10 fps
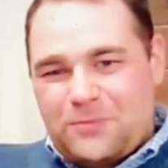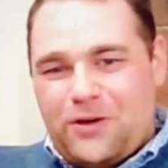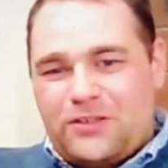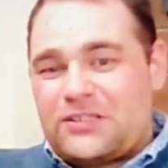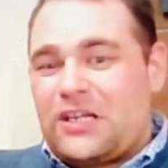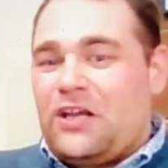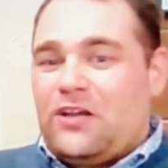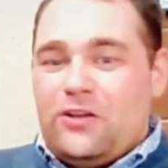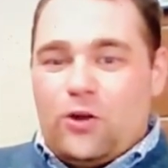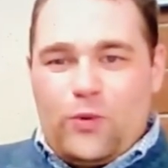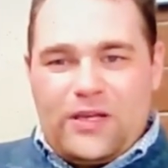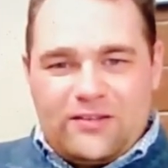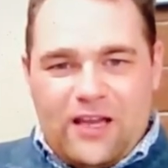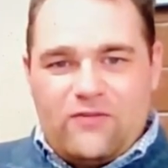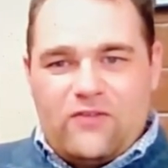parts, we can
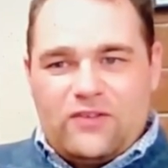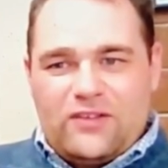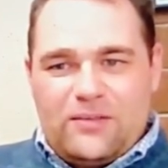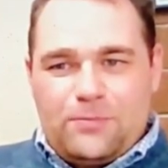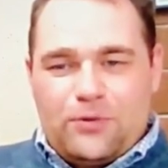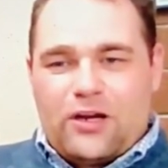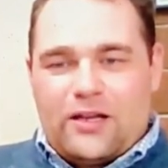dive even deeper.